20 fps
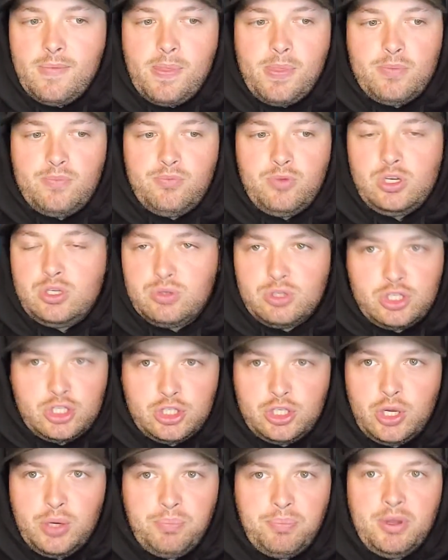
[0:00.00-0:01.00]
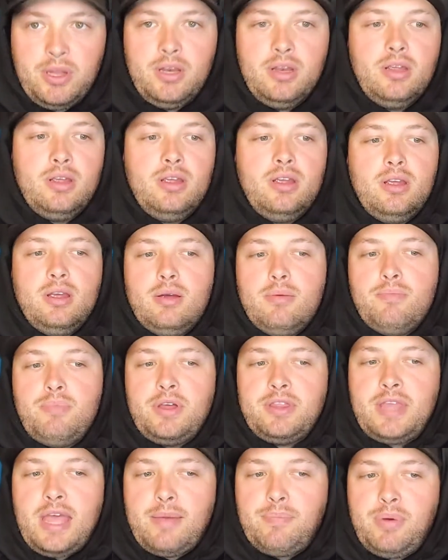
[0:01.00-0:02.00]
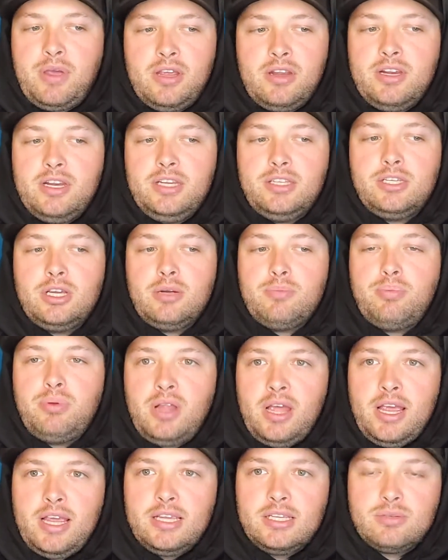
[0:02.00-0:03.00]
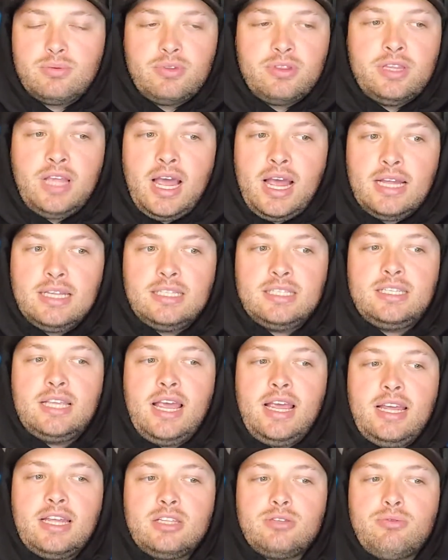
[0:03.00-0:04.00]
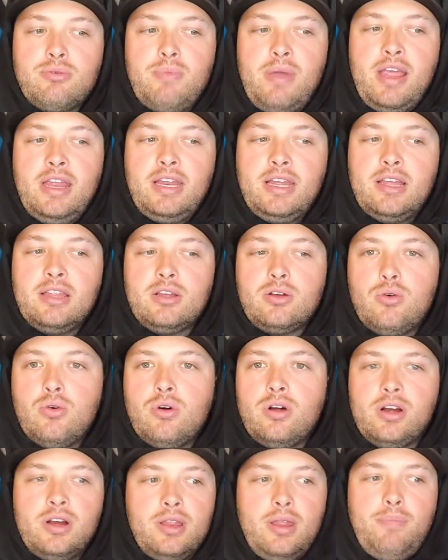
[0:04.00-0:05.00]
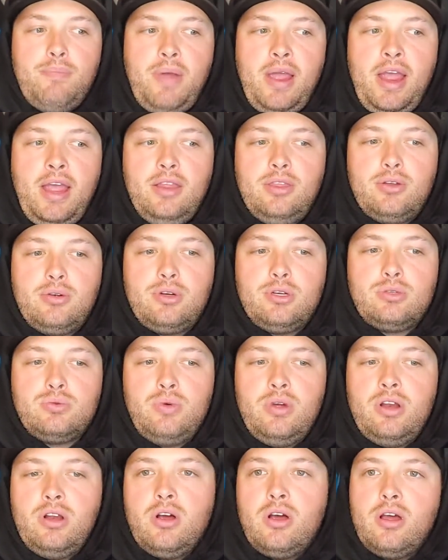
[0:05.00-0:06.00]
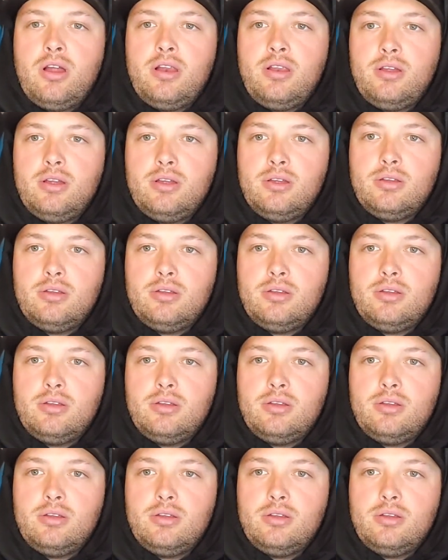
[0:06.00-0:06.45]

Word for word: which was stupid. But that penalty took place with nine seconds remaining in the corner, and the Panthers went on